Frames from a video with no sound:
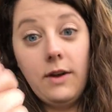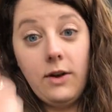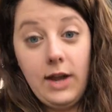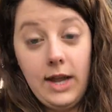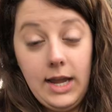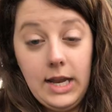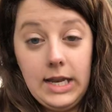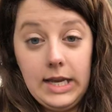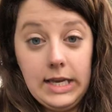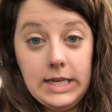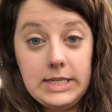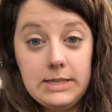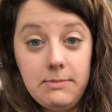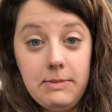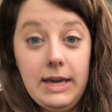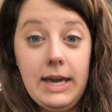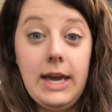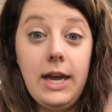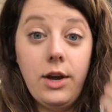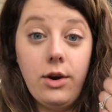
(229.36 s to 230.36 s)
they're handing it to
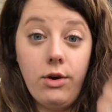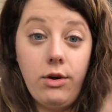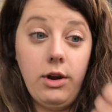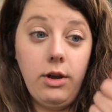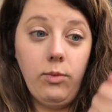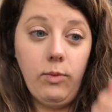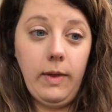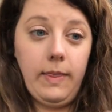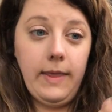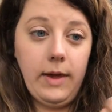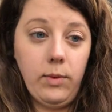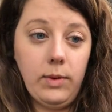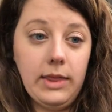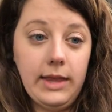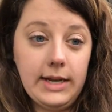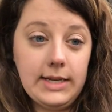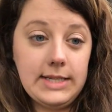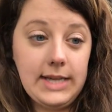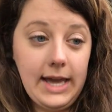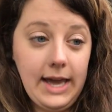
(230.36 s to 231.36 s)
me, and earning what they would
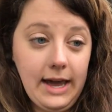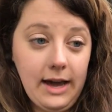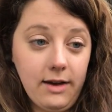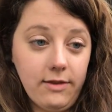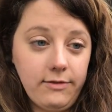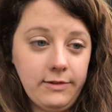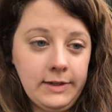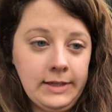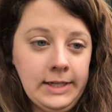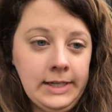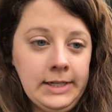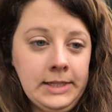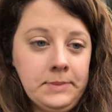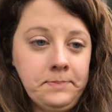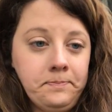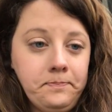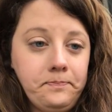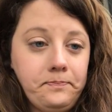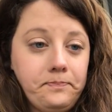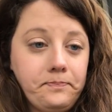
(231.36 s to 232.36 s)
like to have.
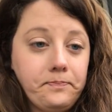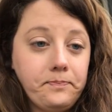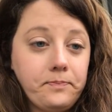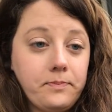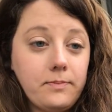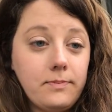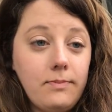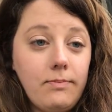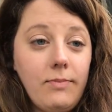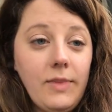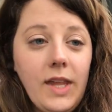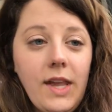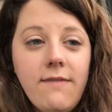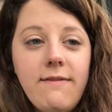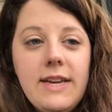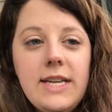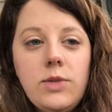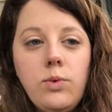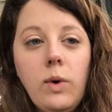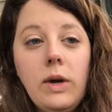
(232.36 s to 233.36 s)

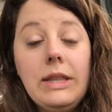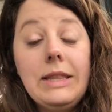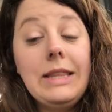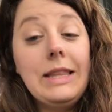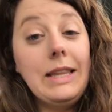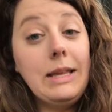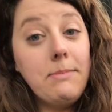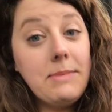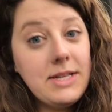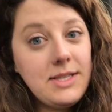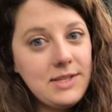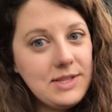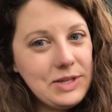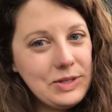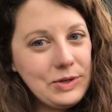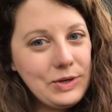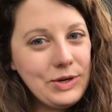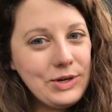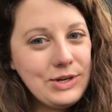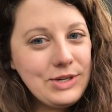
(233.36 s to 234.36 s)
Phase 1 limits the
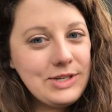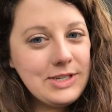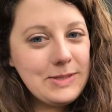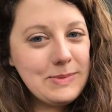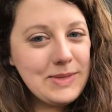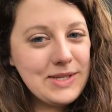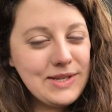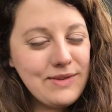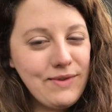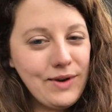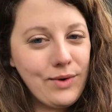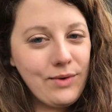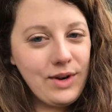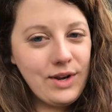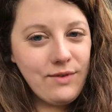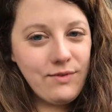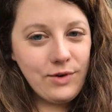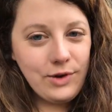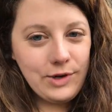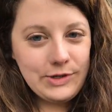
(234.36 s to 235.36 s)
learner to specific
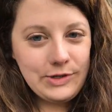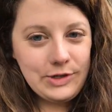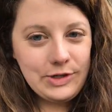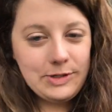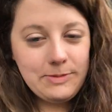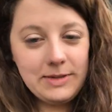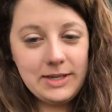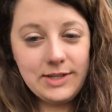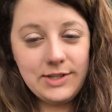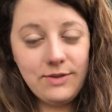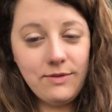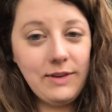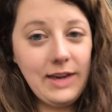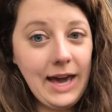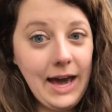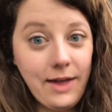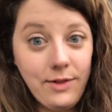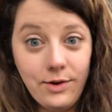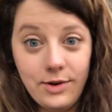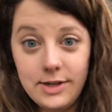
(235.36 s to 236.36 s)
reinforcers because you've
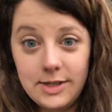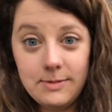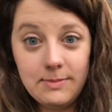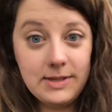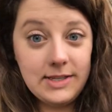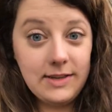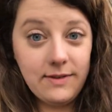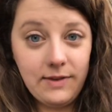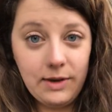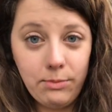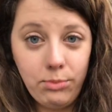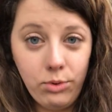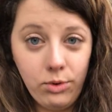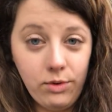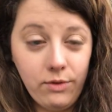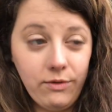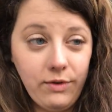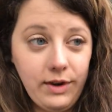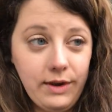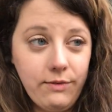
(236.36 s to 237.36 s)
gathered a specific
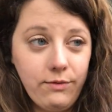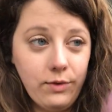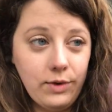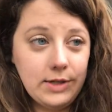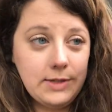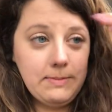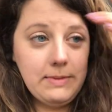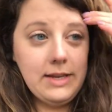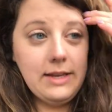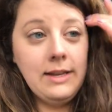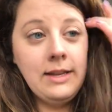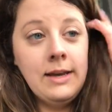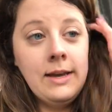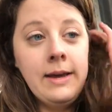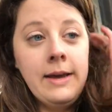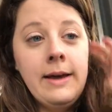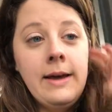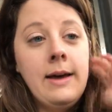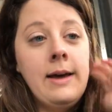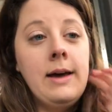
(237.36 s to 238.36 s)
pool of reinforcement,
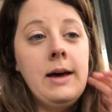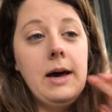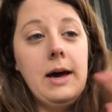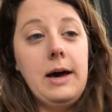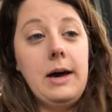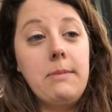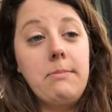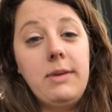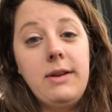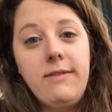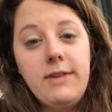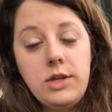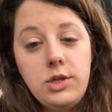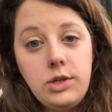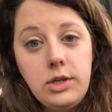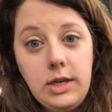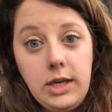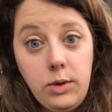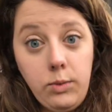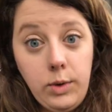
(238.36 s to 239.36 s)
but
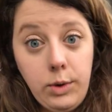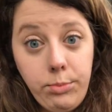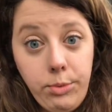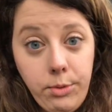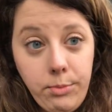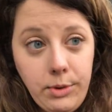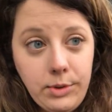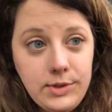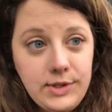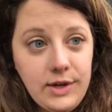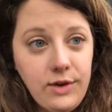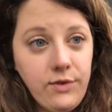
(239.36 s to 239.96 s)
eventually it will promote